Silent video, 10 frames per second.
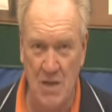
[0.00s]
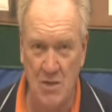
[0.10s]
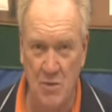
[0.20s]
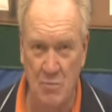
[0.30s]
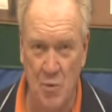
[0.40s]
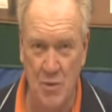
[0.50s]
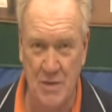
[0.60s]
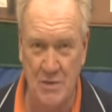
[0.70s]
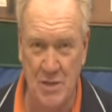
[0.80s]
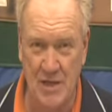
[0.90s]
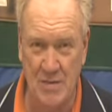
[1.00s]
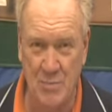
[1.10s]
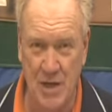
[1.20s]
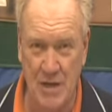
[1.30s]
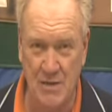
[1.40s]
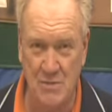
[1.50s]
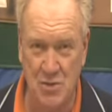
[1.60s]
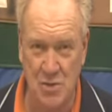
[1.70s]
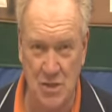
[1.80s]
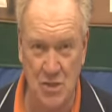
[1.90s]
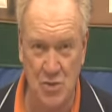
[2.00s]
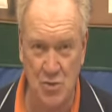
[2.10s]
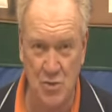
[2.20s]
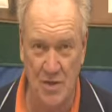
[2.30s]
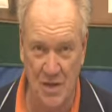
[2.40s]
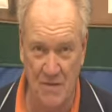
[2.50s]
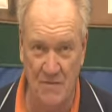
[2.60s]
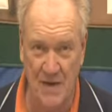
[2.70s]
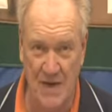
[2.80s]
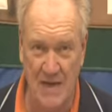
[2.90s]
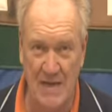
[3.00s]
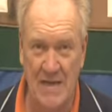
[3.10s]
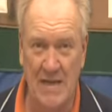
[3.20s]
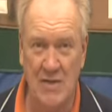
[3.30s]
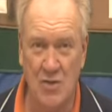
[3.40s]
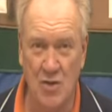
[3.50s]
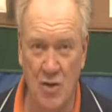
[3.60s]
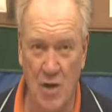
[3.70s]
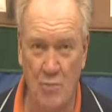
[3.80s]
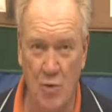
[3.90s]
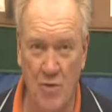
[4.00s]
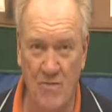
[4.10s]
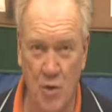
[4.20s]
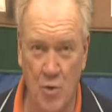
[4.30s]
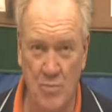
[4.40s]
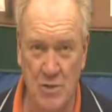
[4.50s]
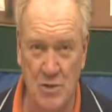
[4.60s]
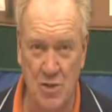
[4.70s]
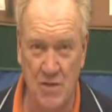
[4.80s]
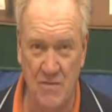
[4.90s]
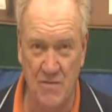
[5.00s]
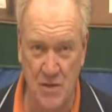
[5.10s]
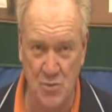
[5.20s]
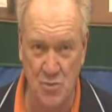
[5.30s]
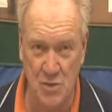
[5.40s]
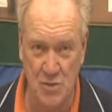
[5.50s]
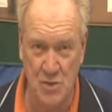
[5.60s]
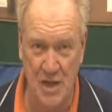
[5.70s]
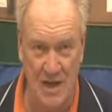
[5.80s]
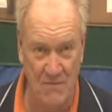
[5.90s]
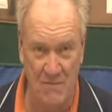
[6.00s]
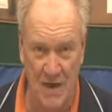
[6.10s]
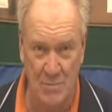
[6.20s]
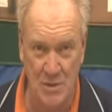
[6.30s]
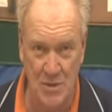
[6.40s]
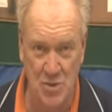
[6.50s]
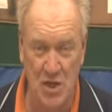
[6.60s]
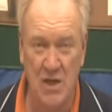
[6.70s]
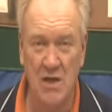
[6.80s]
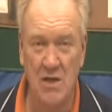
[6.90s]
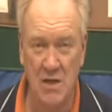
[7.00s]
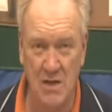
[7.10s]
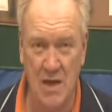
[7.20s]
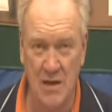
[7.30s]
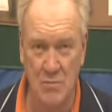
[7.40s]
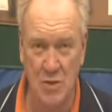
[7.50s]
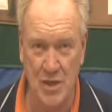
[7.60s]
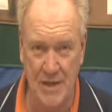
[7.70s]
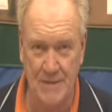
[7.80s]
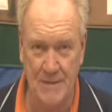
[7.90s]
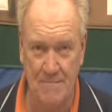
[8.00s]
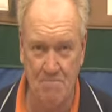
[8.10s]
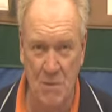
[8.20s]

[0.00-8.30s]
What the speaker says: The point-in-time count seeks to identify the number of homeless individuals and families in Campbell County.